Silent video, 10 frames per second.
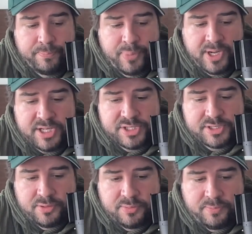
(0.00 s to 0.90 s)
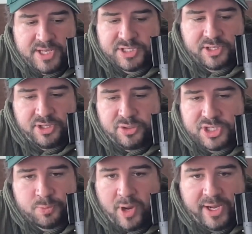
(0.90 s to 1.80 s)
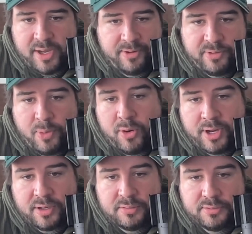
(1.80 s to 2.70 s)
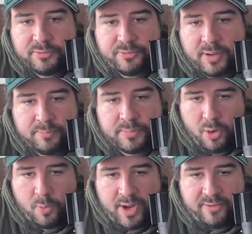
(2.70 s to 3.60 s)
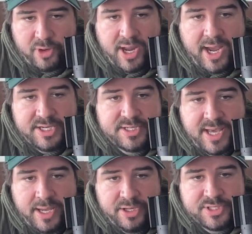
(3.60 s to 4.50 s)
But it's basically you just wake up every morning from whatever 9 to 10,